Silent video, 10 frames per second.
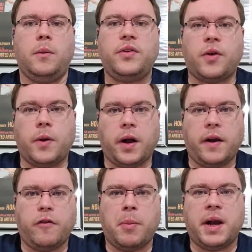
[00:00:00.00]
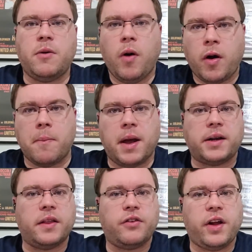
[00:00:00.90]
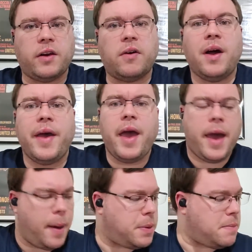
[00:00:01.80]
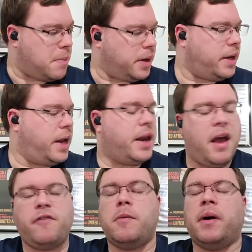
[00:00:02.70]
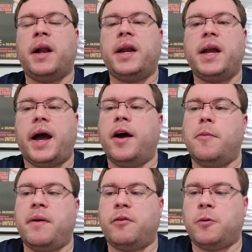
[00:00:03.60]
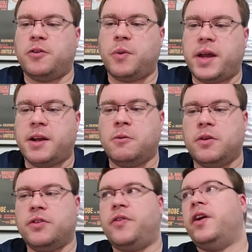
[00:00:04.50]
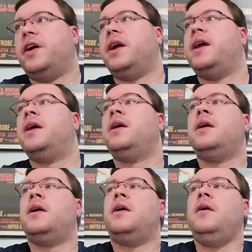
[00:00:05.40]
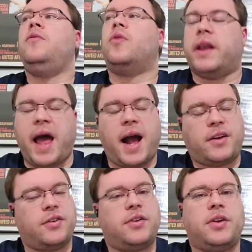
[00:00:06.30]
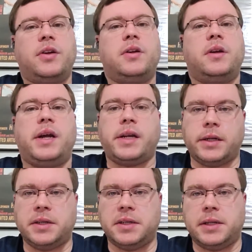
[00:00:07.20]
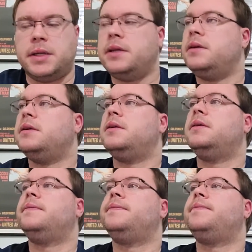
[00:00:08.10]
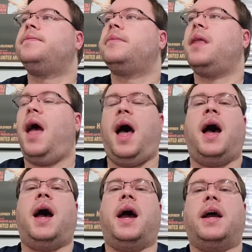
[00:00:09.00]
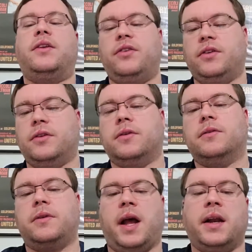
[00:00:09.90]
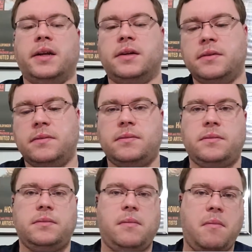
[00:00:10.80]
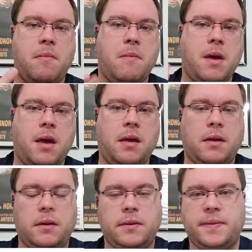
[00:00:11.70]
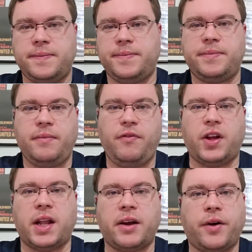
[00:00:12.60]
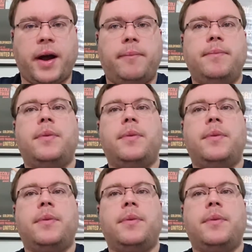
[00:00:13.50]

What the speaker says: What's going on, everybody? Welcome back to the channel. Happy Monday to everybody. I hope everyone's weekend was very relaxed and good. I still kind of meh, feel like crap.